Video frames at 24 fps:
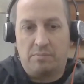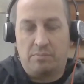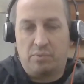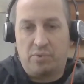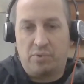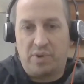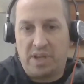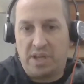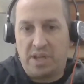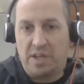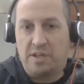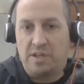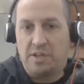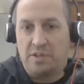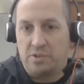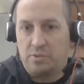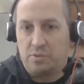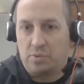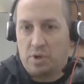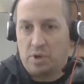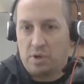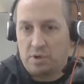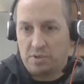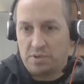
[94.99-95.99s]
bringing it
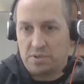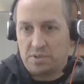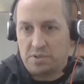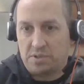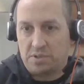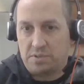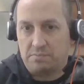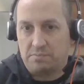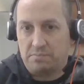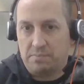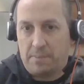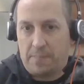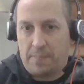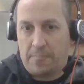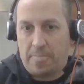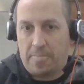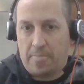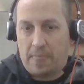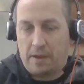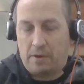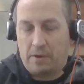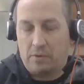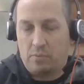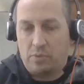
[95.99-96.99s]
into our system,
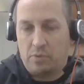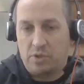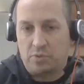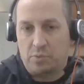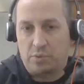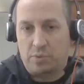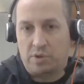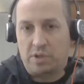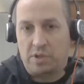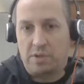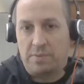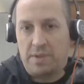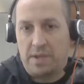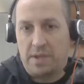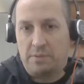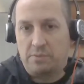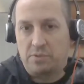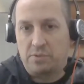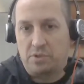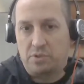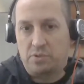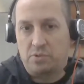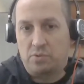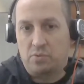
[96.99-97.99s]
which we're going to be
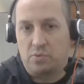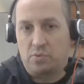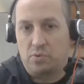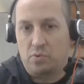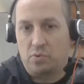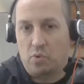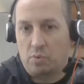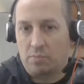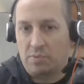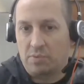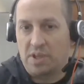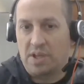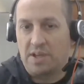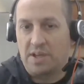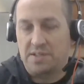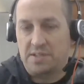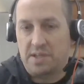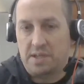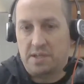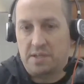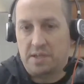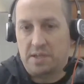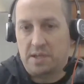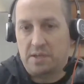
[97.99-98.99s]
able to
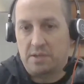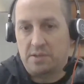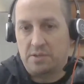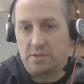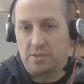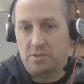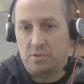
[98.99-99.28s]
normalize that data.